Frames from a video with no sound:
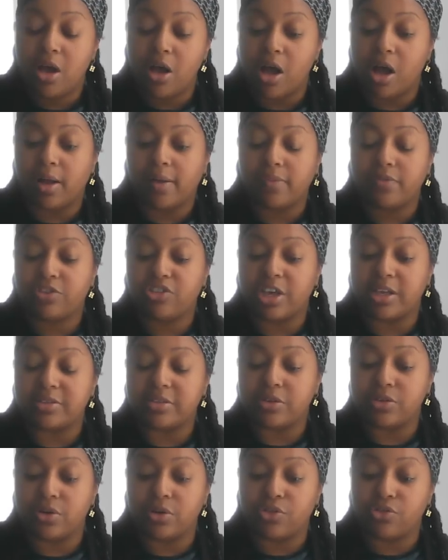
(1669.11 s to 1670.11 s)
off
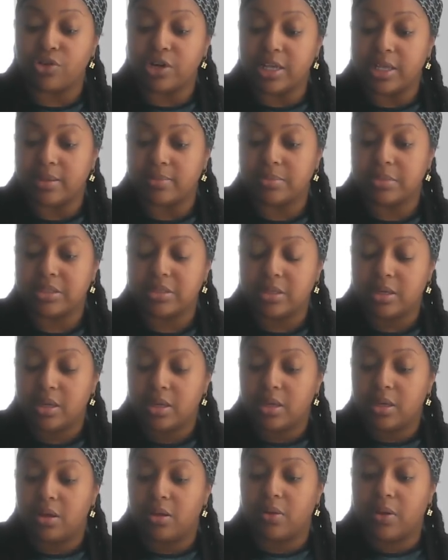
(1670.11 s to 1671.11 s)
chasing your dreams,
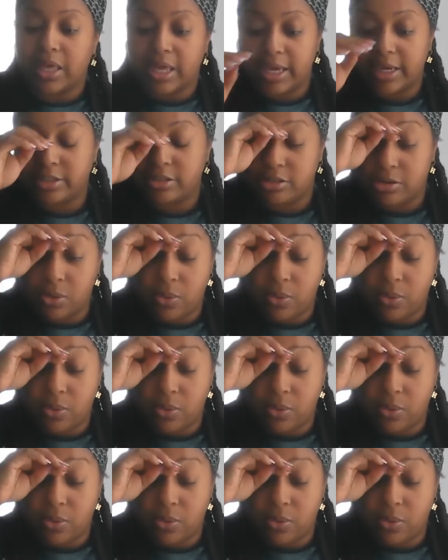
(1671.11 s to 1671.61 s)
okay?